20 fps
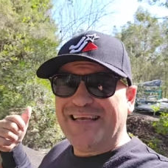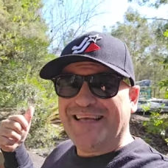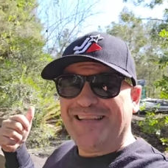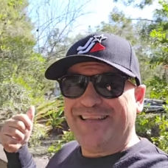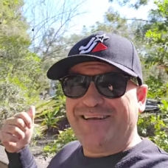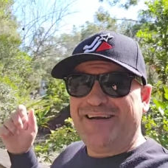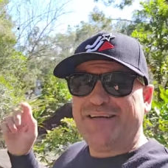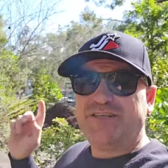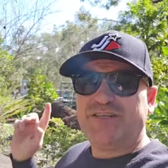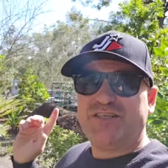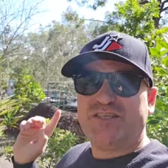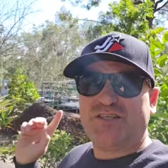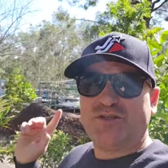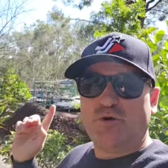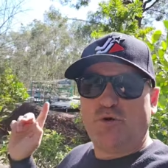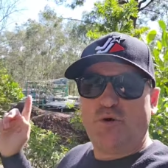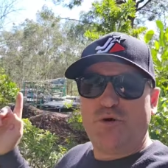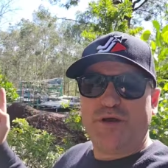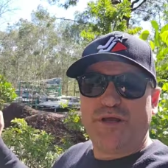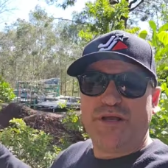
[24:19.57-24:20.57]
they're actually
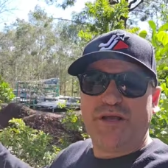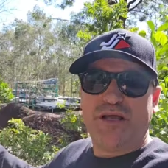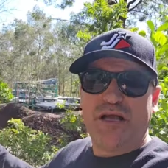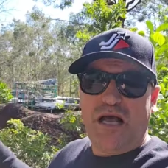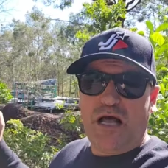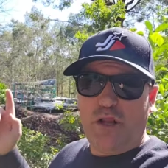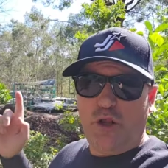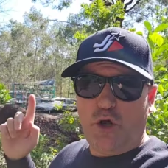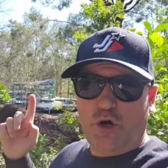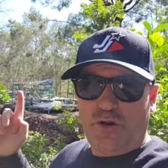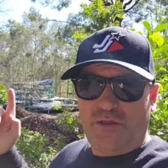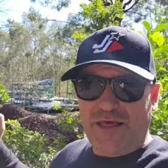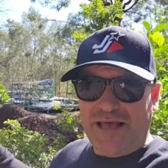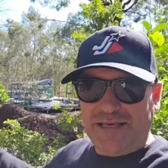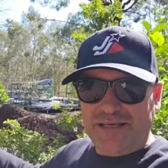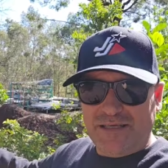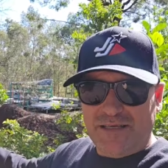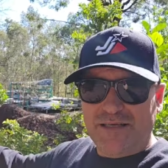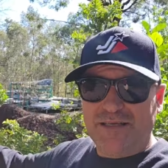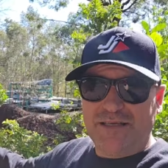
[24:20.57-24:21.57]
storing a lot of that
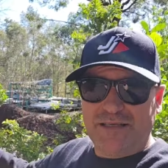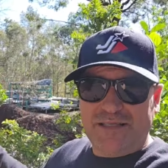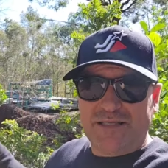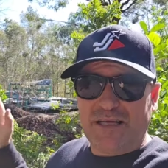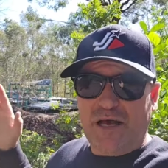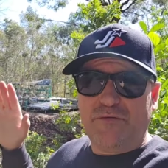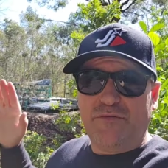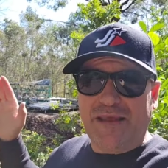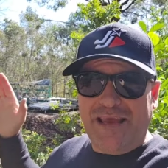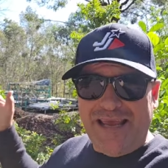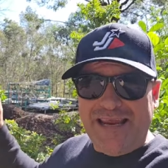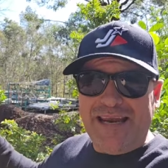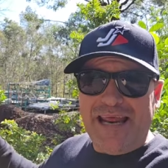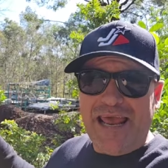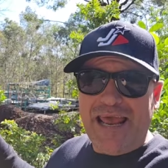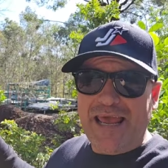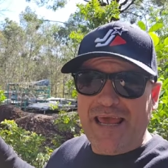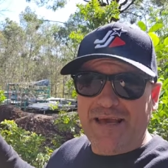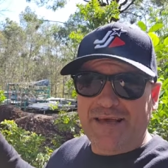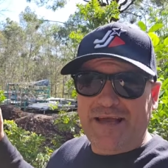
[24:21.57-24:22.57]
stuff in
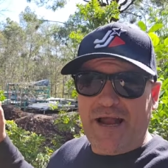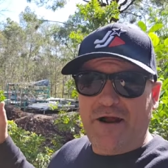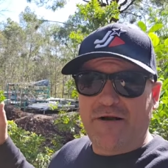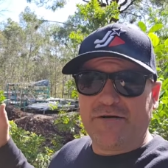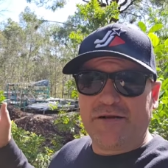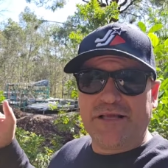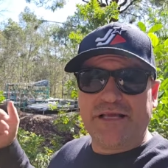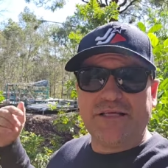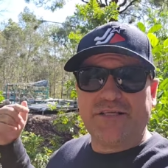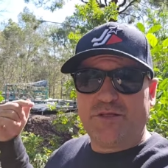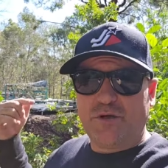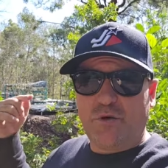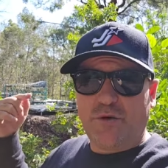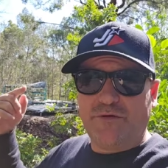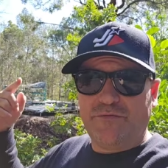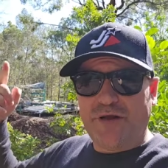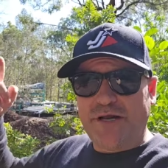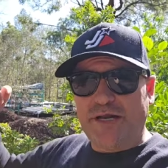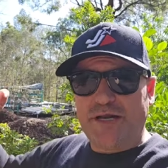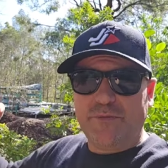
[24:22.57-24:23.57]
here currently until they're
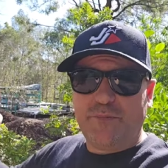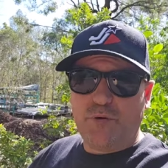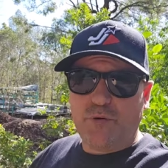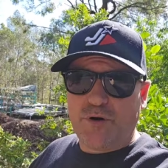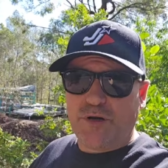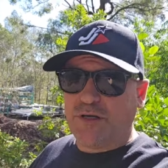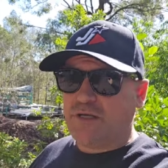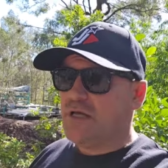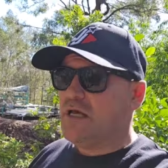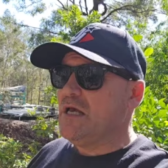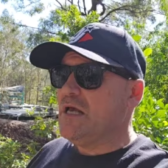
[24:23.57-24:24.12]
ready to put it